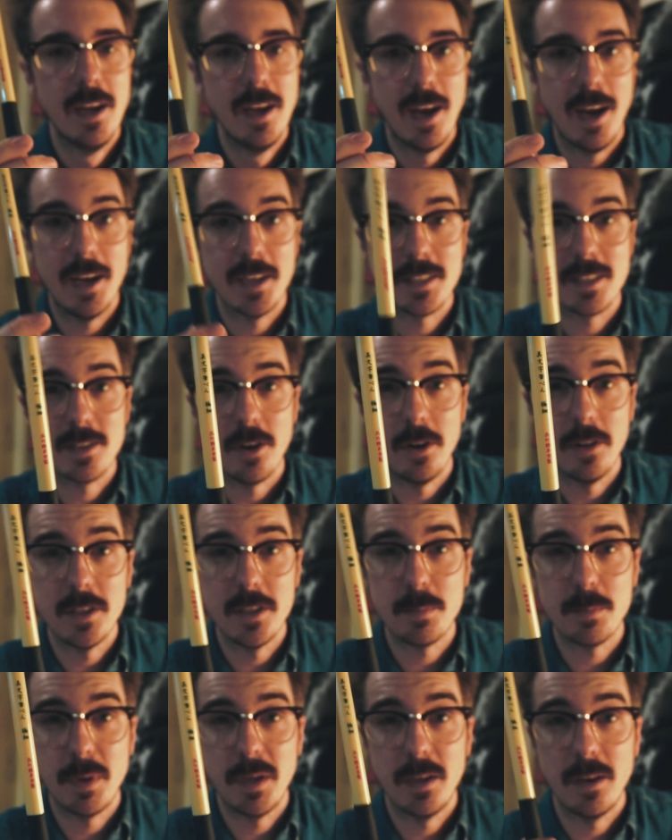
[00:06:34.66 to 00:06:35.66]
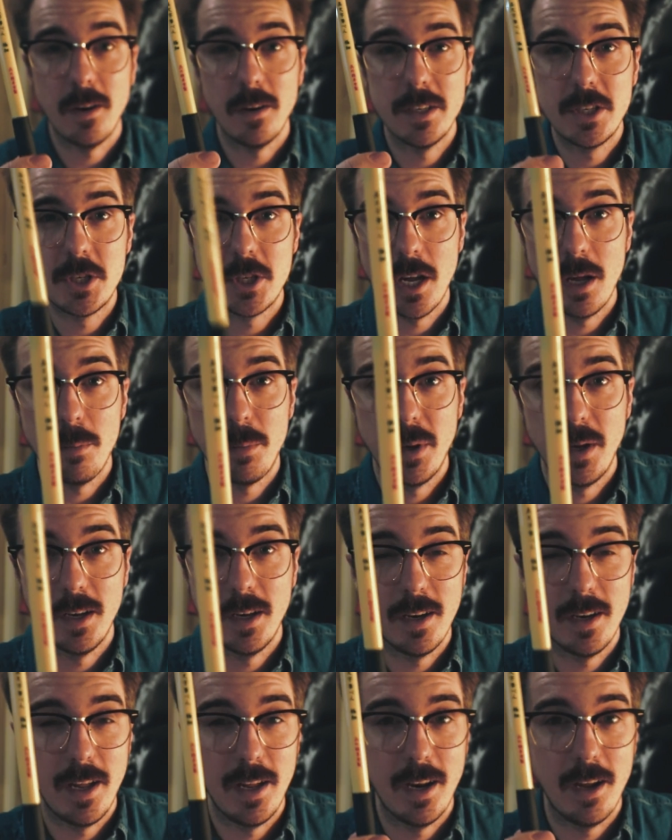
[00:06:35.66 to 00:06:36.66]
I saw this pen on
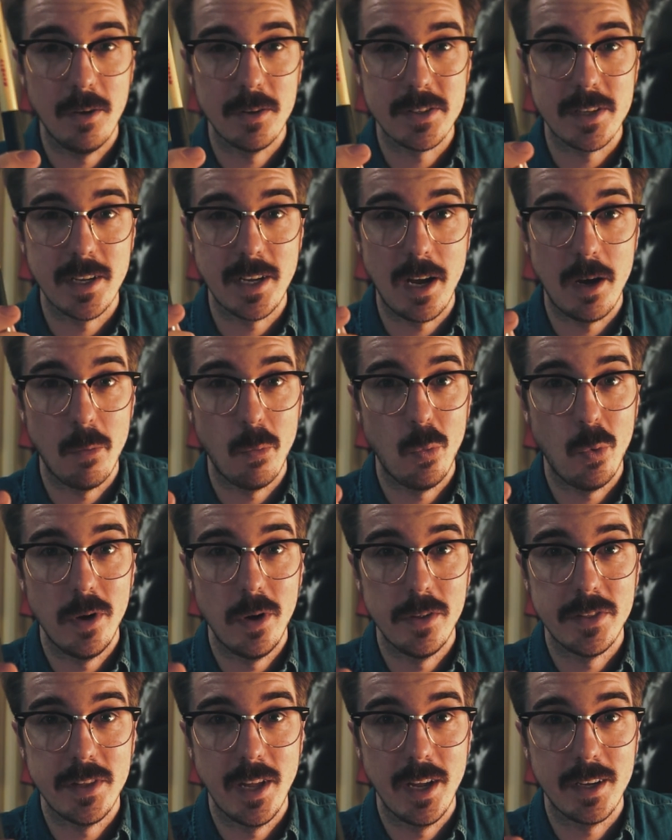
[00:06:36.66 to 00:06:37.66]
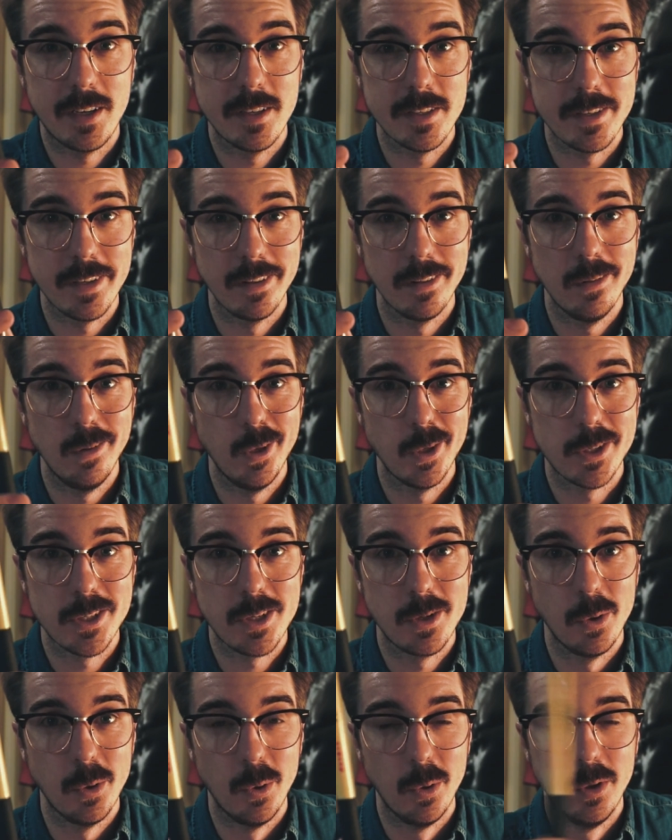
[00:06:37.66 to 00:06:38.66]
JetPen and I was like, I want that because it looks
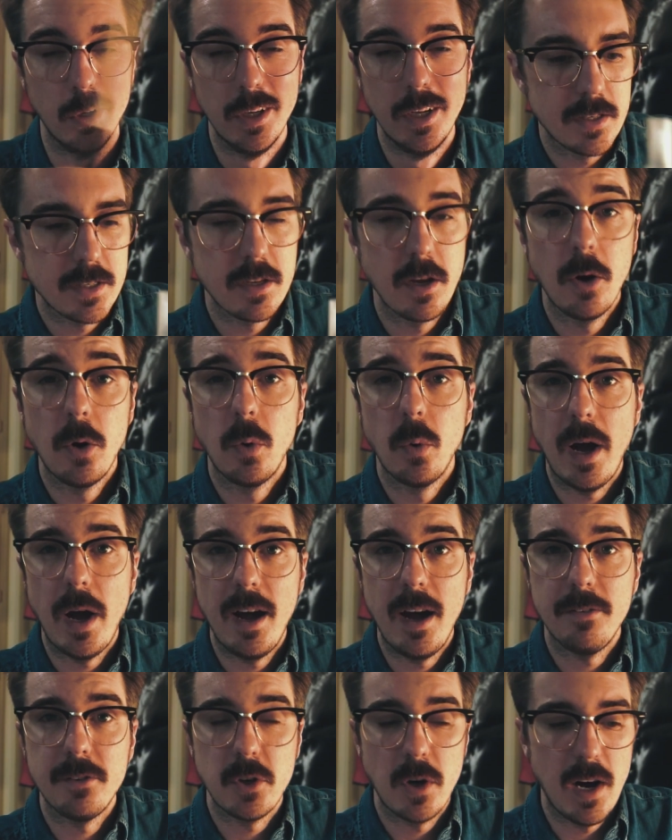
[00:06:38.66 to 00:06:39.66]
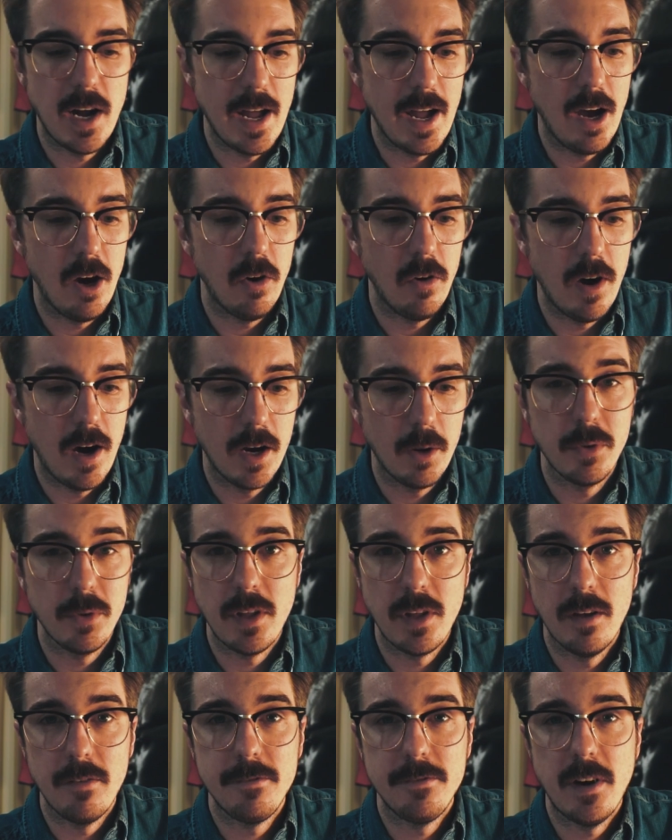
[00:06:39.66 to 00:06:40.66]
cool. So after I outline it with
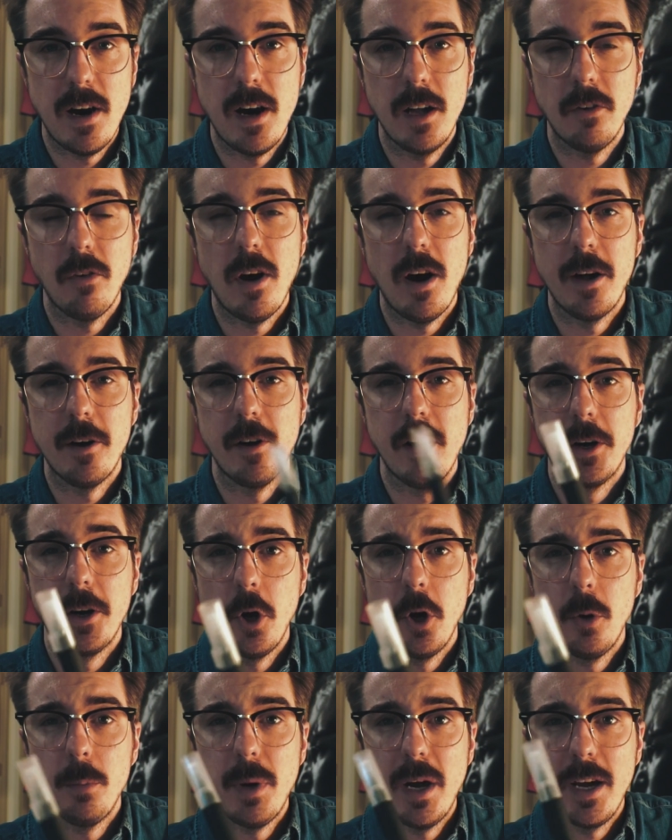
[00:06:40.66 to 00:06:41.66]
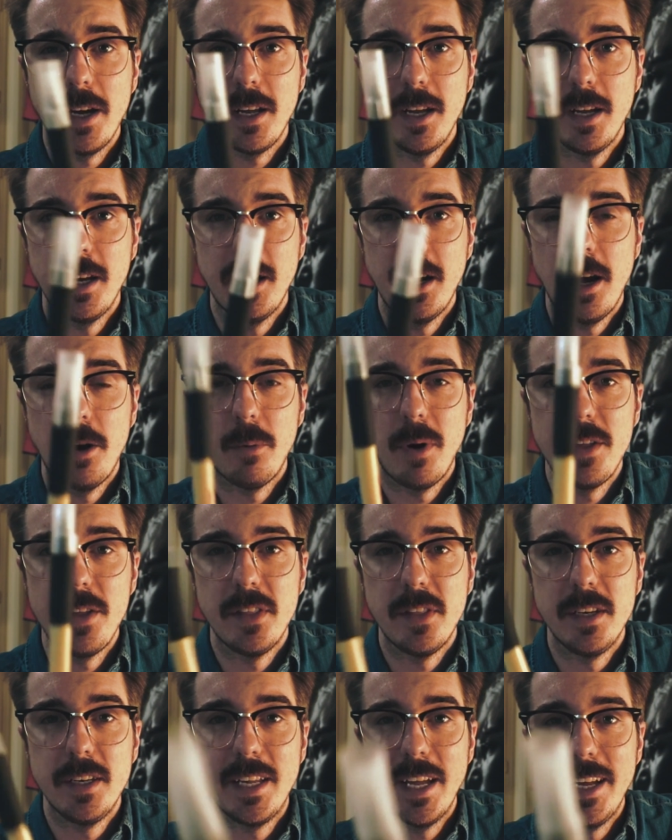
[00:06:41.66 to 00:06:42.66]
that fine liner, I go back in and I write
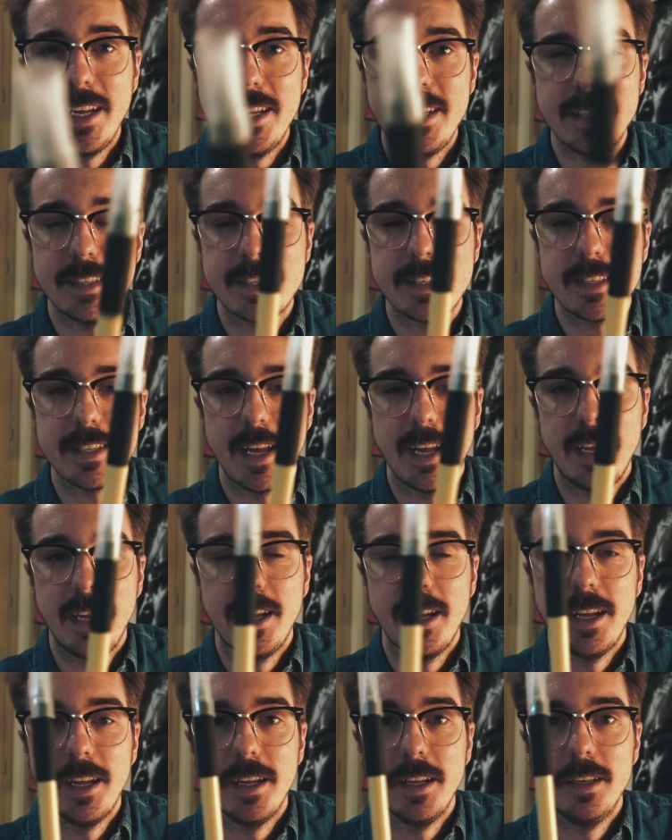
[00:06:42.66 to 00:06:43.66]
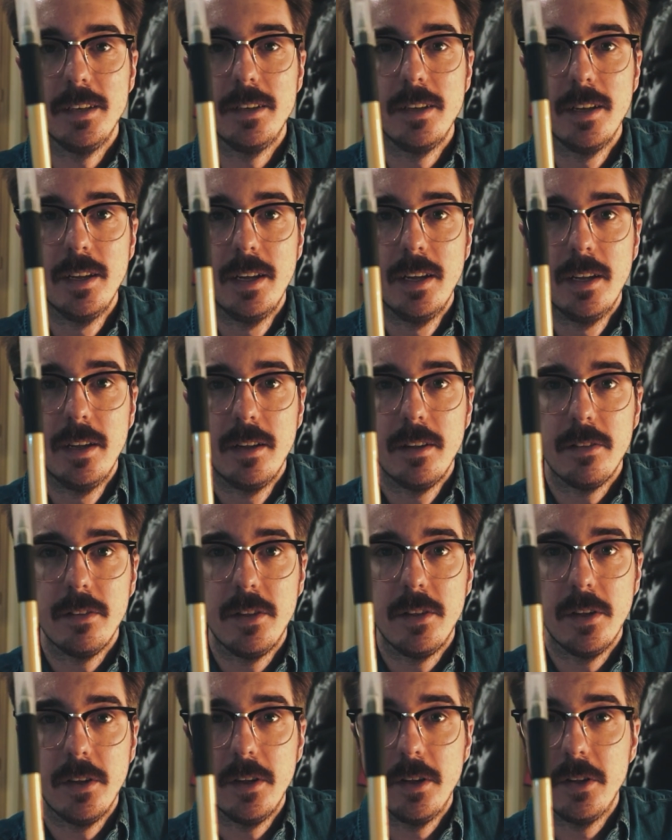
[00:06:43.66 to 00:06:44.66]
the dates and
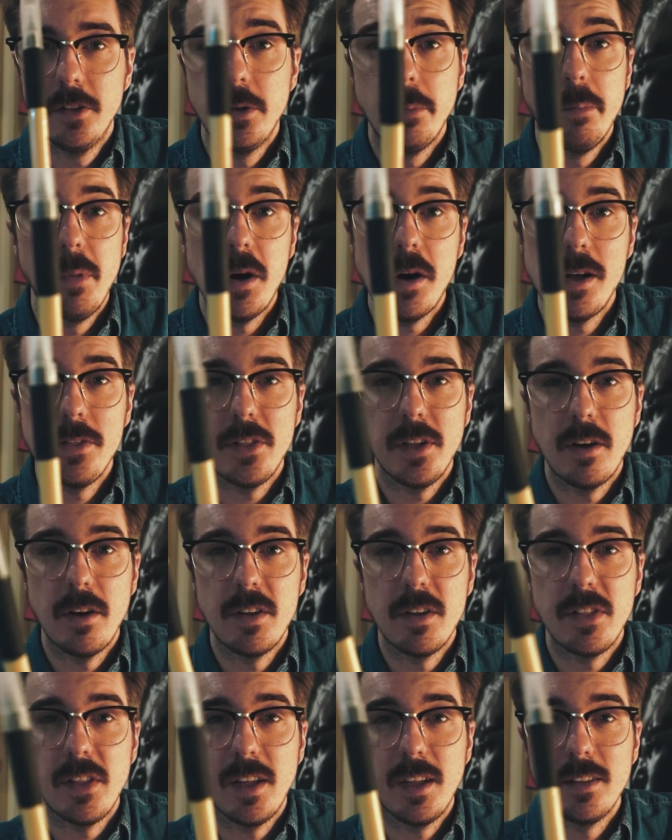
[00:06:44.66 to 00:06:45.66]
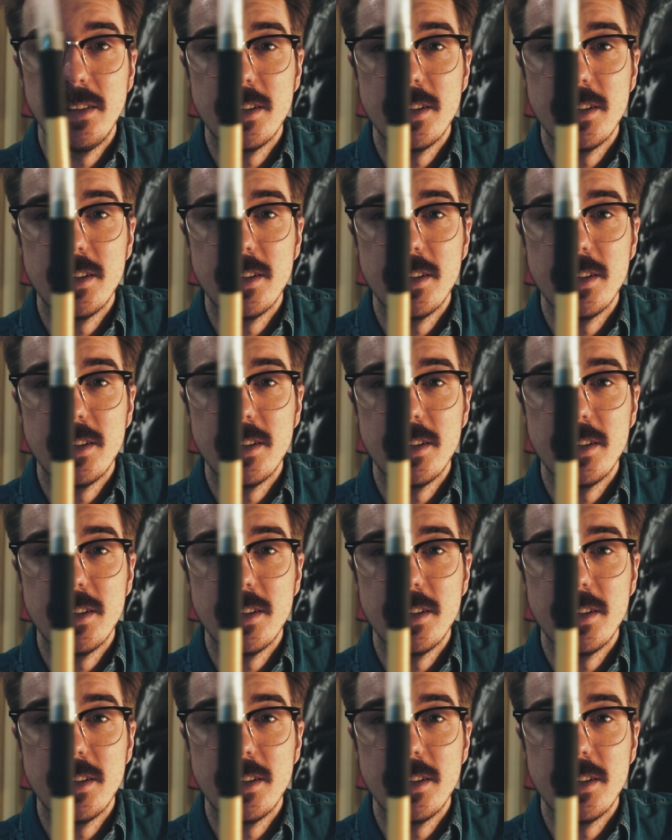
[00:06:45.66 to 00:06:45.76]
the month and everything.